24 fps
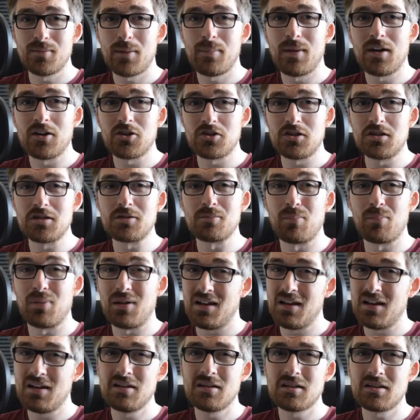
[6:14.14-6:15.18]
and the map actually
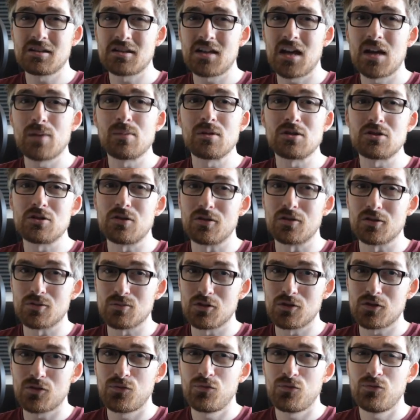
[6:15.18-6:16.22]
doesn't play the same, it's not
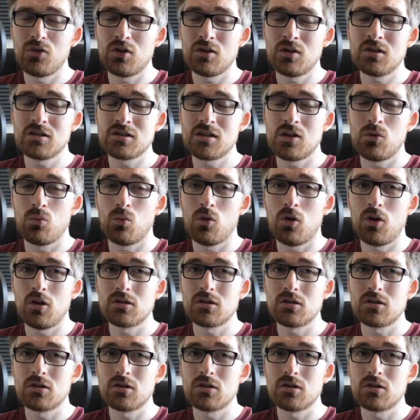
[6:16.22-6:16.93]
as much fun as it